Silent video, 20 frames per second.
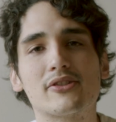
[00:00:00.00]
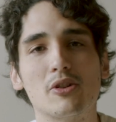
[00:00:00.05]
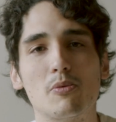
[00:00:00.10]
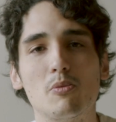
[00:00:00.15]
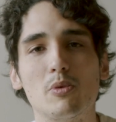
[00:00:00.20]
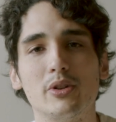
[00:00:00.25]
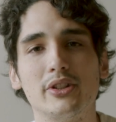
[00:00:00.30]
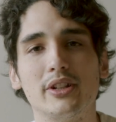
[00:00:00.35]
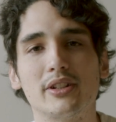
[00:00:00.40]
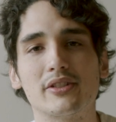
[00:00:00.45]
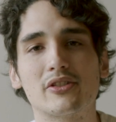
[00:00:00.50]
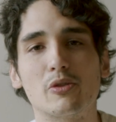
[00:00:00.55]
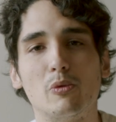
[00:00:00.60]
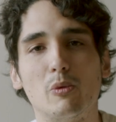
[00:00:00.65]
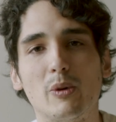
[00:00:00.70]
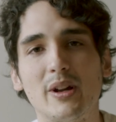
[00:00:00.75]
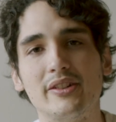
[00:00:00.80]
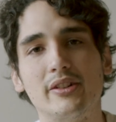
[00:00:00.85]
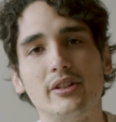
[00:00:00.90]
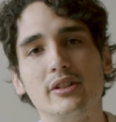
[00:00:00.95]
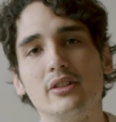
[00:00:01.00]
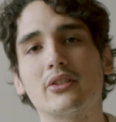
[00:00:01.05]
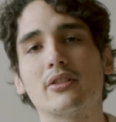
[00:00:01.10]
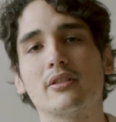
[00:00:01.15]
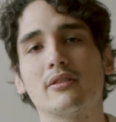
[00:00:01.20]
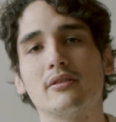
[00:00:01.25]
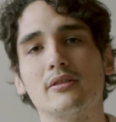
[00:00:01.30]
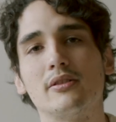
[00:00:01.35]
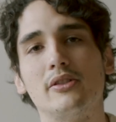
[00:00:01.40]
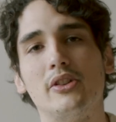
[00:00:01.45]
someone that surrenders
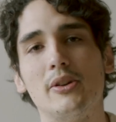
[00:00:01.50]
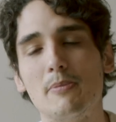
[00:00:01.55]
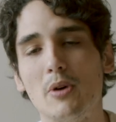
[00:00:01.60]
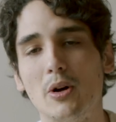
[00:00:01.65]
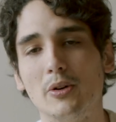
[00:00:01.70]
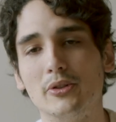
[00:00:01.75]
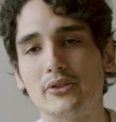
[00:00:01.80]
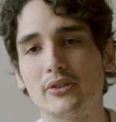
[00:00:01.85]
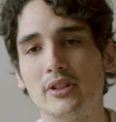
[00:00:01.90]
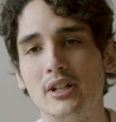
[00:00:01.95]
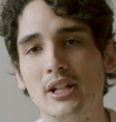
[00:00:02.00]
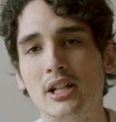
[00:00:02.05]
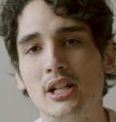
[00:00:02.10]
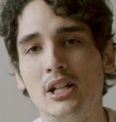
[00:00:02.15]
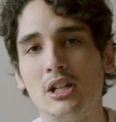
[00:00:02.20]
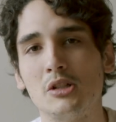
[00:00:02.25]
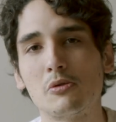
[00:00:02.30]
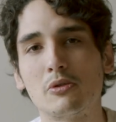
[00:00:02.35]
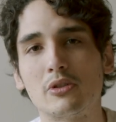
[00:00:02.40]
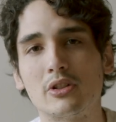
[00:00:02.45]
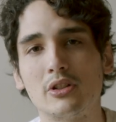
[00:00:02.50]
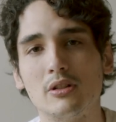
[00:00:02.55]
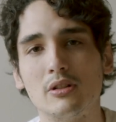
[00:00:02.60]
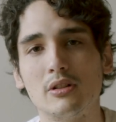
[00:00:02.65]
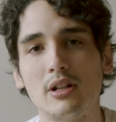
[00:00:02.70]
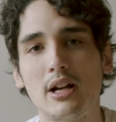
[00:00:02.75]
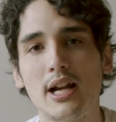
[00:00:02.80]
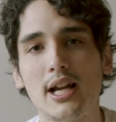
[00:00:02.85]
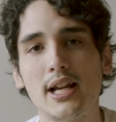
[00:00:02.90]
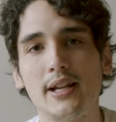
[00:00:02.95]
the most
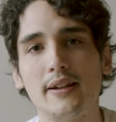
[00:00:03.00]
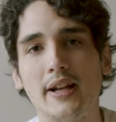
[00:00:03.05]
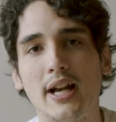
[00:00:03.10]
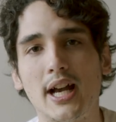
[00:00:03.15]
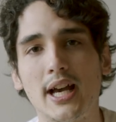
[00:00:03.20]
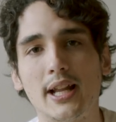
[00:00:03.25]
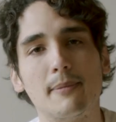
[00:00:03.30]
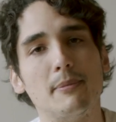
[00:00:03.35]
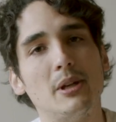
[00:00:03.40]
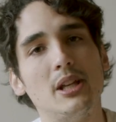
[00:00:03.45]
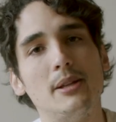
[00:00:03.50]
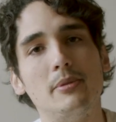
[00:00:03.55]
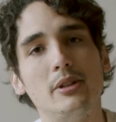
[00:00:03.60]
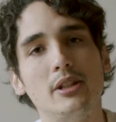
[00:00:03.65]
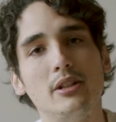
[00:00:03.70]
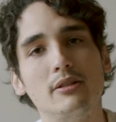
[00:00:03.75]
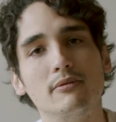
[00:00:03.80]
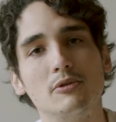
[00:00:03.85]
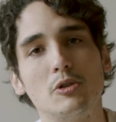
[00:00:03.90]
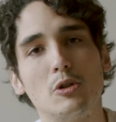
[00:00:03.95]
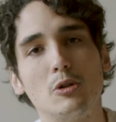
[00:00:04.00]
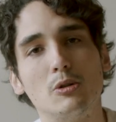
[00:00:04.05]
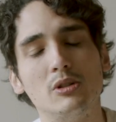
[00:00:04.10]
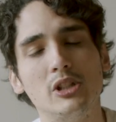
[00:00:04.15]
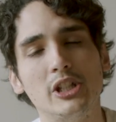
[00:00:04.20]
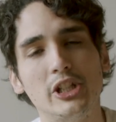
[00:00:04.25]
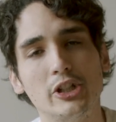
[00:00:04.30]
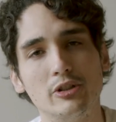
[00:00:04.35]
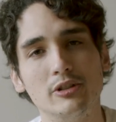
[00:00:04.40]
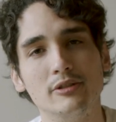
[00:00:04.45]
until I had a baby called
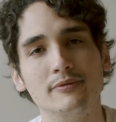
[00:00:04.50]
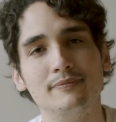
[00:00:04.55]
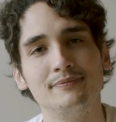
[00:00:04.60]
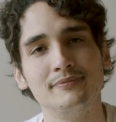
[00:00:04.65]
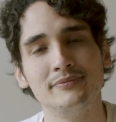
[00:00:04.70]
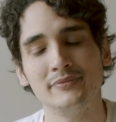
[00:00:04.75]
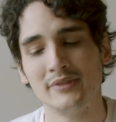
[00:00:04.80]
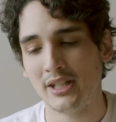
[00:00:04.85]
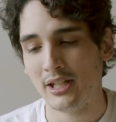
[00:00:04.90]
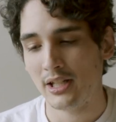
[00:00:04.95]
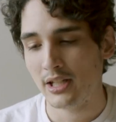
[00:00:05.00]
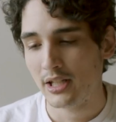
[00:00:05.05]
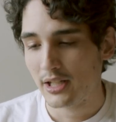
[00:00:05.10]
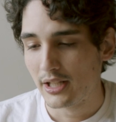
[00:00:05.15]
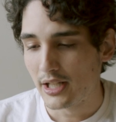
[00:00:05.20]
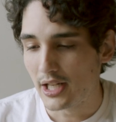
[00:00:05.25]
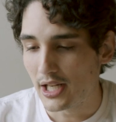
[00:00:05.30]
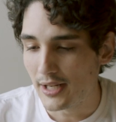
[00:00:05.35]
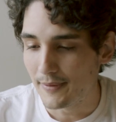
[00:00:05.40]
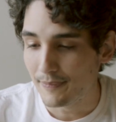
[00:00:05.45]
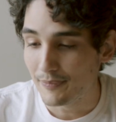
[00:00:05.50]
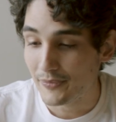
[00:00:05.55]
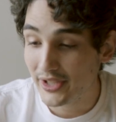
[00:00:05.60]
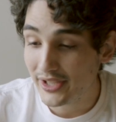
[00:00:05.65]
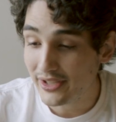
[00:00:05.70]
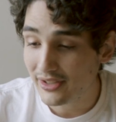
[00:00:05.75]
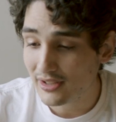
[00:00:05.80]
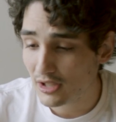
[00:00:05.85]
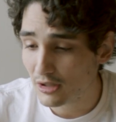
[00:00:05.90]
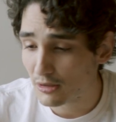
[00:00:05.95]
Leon.
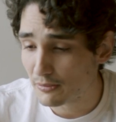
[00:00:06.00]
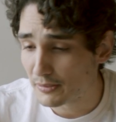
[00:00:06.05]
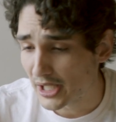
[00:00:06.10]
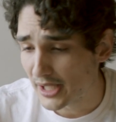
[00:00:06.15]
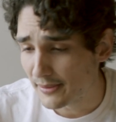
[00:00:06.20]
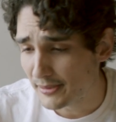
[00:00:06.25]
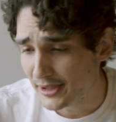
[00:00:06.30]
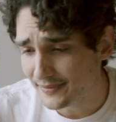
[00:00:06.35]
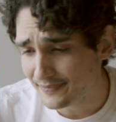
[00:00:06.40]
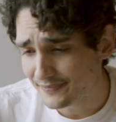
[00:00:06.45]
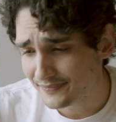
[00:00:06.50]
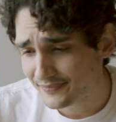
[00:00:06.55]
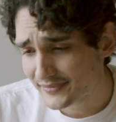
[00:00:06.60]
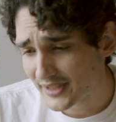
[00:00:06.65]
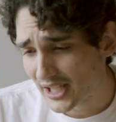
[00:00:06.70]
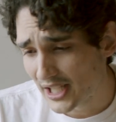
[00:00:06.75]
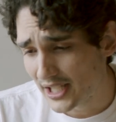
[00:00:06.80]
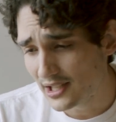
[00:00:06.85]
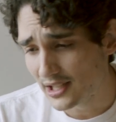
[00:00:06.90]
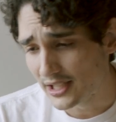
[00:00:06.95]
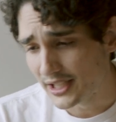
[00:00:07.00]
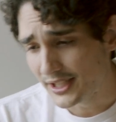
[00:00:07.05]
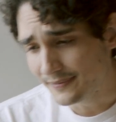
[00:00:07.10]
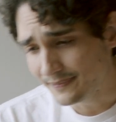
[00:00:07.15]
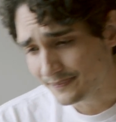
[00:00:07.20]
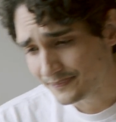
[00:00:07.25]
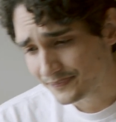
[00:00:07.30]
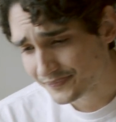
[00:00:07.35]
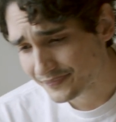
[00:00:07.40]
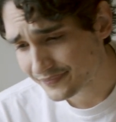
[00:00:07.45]
This little baby, lately,
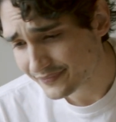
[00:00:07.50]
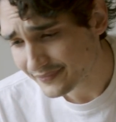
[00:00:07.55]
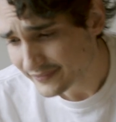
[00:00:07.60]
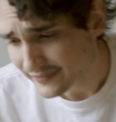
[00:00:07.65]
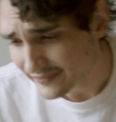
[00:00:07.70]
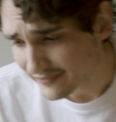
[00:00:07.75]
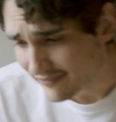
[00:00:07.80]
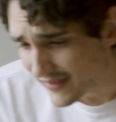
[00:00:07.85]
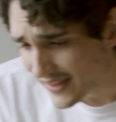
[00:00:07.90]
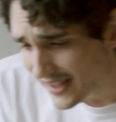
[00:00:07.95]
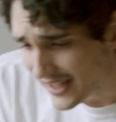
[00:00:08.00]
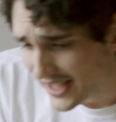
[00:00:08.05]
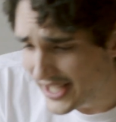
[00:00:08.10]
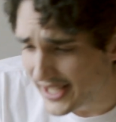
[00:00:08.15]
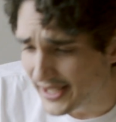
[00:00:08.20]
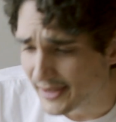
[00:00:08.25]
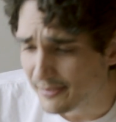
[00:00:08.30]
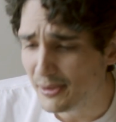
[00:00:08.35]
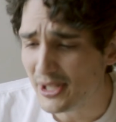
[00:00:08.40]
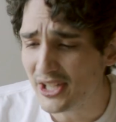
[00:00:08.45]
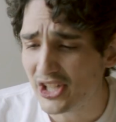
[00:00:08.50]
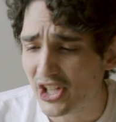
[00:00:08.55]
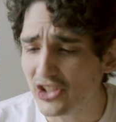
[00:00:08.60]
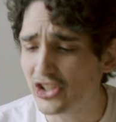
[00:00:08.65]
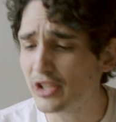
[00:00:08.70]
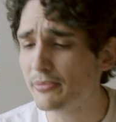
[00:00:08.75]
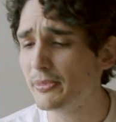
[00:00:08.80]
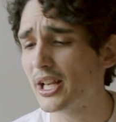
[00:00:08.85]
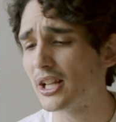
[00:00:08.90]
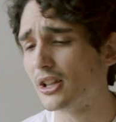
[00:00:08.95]
he's been
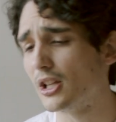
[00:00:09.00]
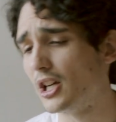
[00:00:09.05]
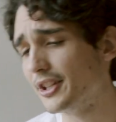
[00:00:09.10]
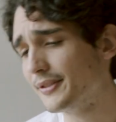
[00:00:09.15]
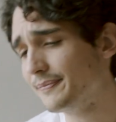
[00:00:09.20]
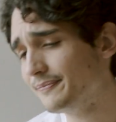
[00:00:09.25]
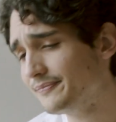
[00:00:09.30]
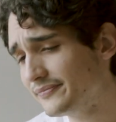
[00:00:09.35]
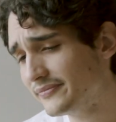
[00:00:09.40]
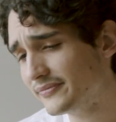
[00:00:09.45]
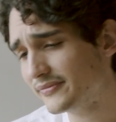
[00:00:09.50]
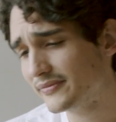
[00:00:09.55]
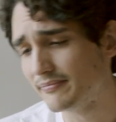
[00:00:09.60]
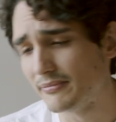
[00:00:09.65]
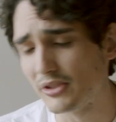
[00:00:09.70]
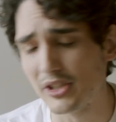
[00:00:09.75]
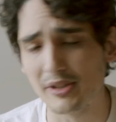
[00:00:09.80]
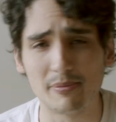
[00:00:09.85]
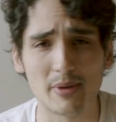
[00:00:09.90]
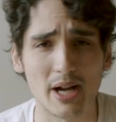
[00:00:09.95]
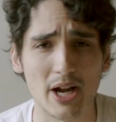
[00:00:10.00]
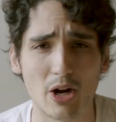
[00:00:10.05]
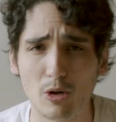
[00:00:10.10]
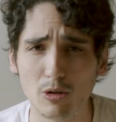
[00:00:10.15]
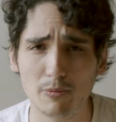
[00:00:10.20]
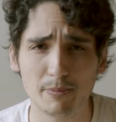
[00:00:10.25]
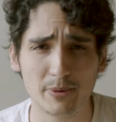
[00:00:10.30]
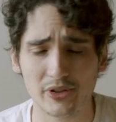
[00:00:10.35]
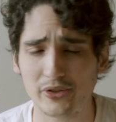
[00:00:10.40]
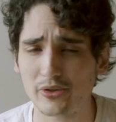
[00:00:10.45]
teaching me a lot. I mean, my
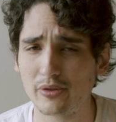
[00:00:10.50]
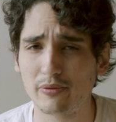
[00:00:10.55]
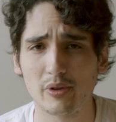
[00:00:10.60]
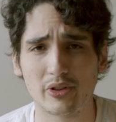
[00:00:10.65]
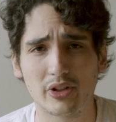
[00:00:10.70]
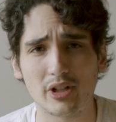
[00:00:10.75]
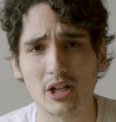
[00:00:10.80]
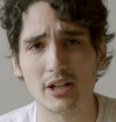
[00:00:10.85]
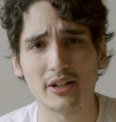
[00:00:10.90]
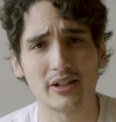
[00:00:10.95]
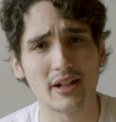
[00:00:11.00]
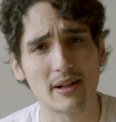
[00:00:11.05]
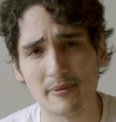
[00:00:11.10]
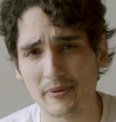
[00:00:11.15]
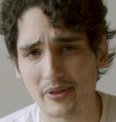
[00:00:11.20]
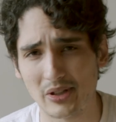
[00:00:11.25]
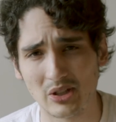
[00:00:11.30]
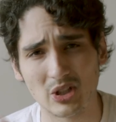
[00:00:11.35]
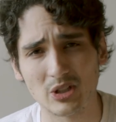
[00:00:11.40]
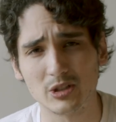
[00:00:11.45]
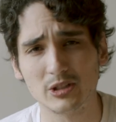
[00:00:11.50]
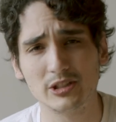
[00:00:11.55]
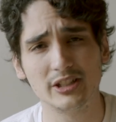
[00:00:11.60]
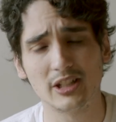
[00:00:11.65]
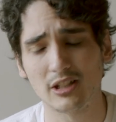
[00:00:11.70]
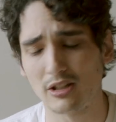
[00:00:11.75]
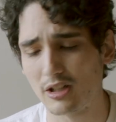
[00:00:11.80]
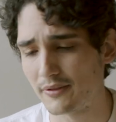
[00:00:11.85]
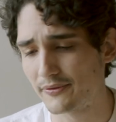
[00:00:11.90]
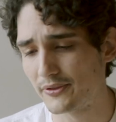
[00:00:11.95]
whole pursuit with God, I've been learning
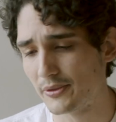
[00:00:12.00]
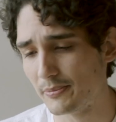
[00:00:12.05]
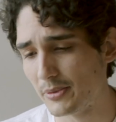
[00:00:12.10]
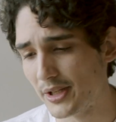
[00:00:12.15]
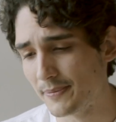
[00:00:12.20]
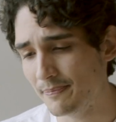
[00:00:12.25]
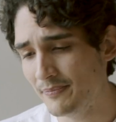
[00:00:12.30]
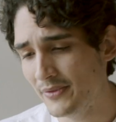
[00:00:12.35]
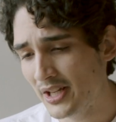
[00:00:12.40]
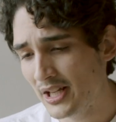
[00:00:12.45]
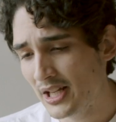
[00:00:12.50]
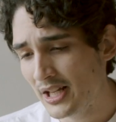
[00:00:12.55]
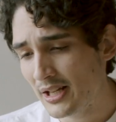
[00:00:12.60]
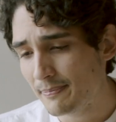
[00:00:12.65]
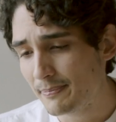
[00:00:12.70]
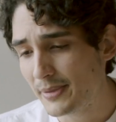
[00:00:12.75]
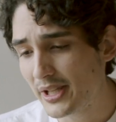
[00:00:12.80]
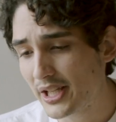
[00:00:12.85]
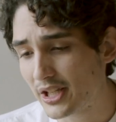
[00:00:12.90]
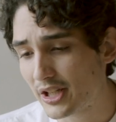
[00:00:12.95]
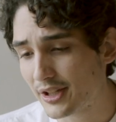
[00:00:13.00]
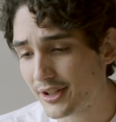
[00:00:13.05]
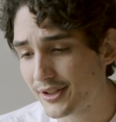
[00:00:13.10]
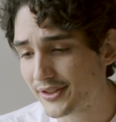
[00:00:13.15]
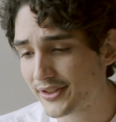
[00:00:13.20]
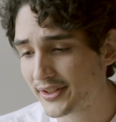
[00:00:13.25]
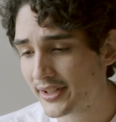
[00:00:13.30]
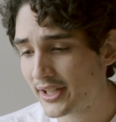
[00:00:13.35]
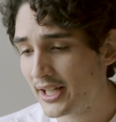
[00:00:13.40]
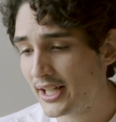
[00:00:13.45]
a lot from him,
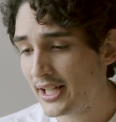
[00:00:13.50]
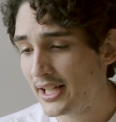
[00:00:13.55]
because